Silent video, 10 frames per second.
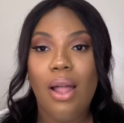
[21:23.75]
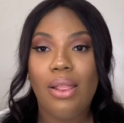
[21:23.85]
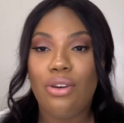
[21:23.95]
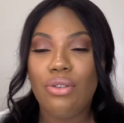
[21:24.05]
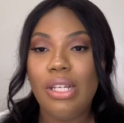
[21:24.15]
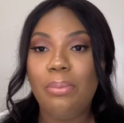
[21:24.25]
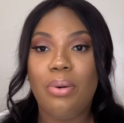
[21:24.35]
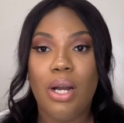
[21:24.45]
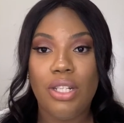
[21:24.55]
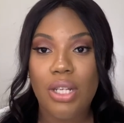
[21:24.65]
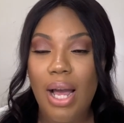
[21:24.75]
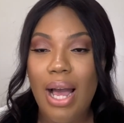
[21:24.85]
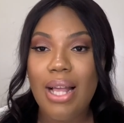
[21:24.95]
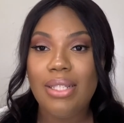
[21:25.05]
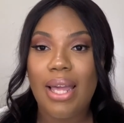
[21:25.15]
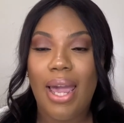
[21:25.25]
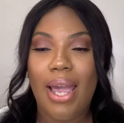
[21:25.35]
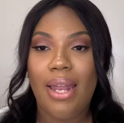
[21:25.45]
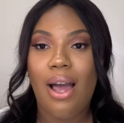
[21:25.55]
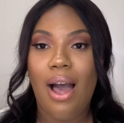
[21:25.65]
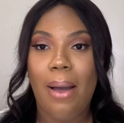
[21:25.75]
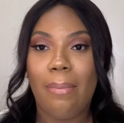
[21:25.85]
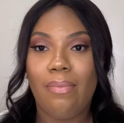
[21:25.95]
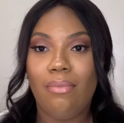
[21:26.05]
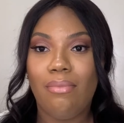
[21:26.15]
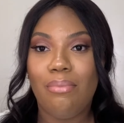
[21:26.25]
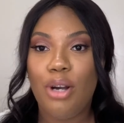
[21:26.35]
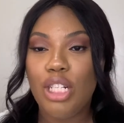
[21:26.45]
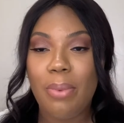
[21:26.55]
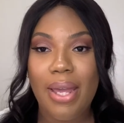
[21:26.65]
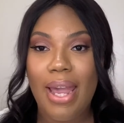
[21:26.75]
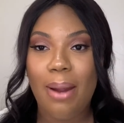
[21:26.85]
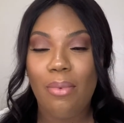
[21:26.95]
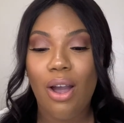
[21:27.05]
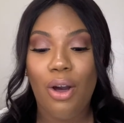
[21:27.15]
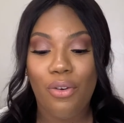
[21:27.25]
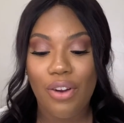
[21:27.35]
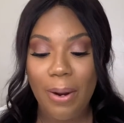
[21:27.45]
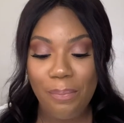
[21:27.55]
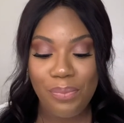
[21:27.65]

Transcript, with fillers: literally pushed us and um, pushed my camera over